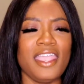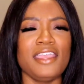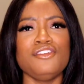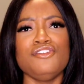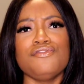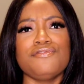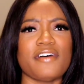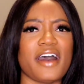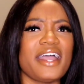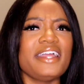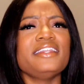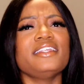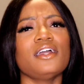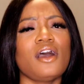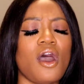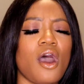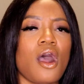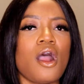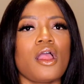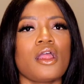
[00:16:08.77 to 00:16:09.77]
and you find
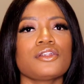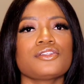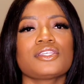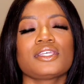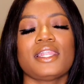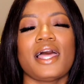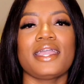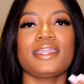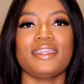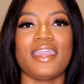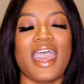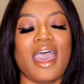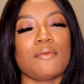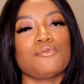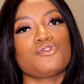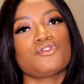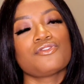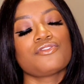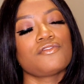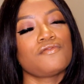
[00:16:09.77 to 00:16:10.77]
it hard to like
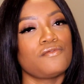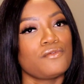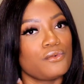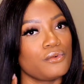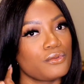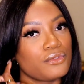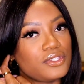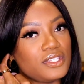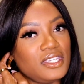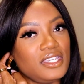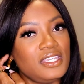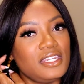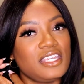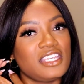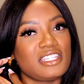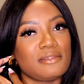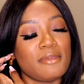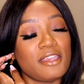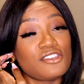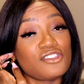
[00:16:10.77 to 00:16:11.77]
capture the full scene,
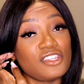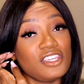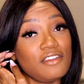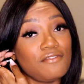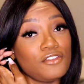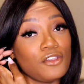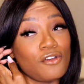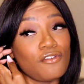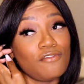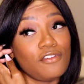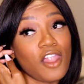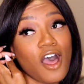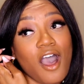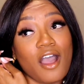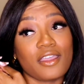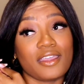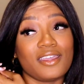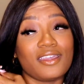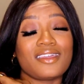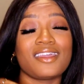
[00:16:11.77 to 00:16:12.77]
especially if you're
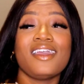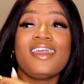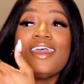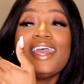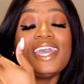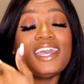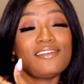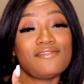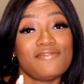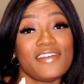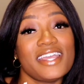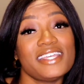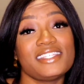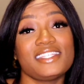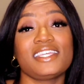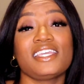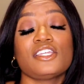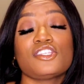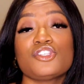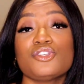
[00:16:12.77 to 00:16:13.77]
vlogging and
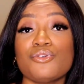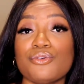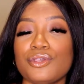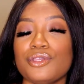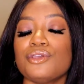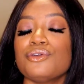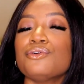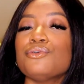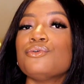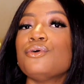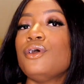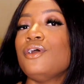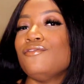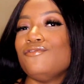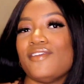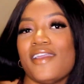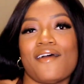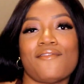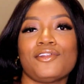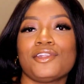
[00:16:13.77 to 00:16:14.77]
facing it to you,
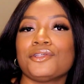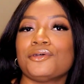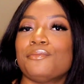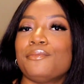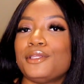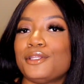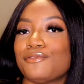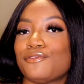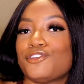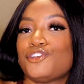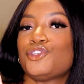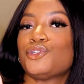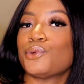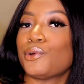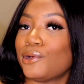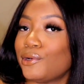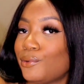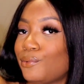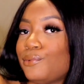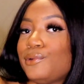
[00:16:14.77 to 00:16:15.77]
you have a little bit of a
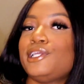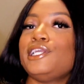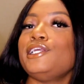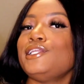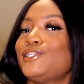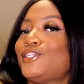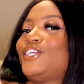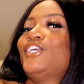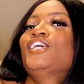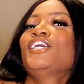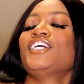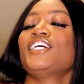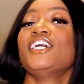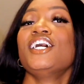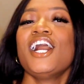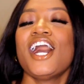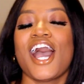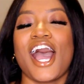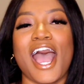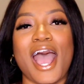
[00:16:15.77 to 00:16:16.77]
shorter reach,
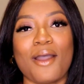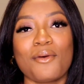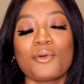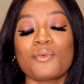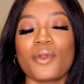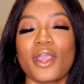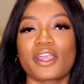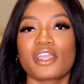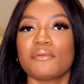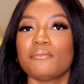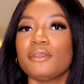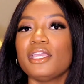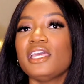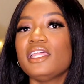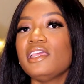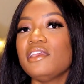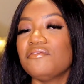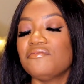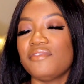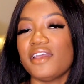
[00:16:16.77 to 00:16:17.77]
I would
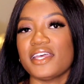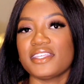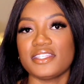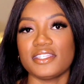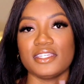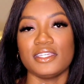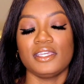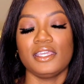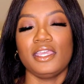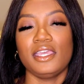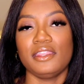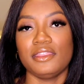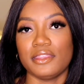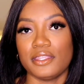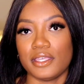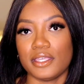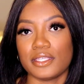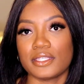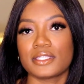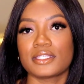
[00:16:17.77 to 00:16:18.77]
recommend investing in
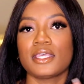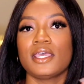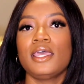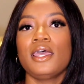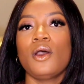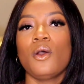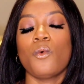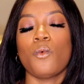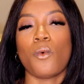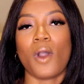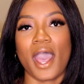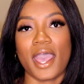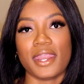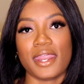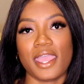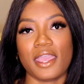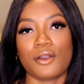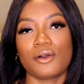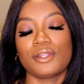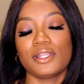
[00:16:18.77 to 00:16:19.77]
this
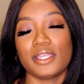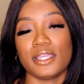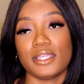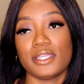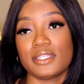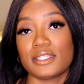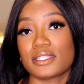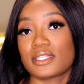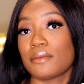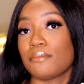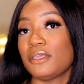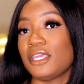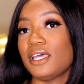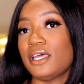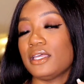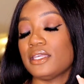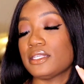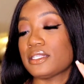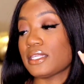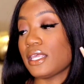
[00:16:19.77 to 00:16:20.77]
wide angle lens
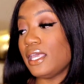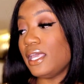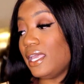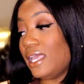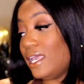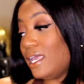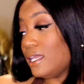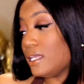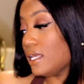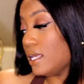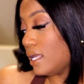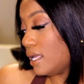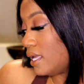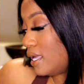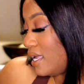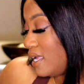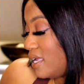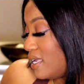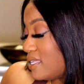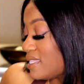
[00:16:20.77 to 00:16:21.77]
because it
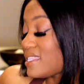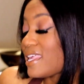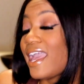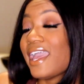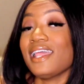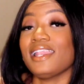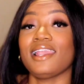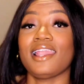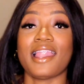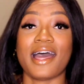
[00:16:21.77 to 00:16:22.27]
is a